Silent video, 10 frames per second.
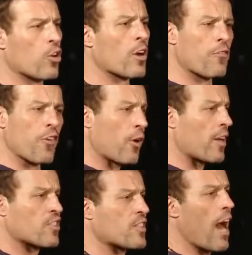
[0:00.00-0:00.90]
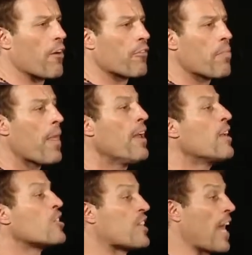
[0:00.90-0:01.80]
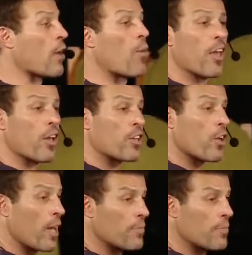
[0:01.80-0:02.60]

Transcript: Turn fear on itself. Second way you can do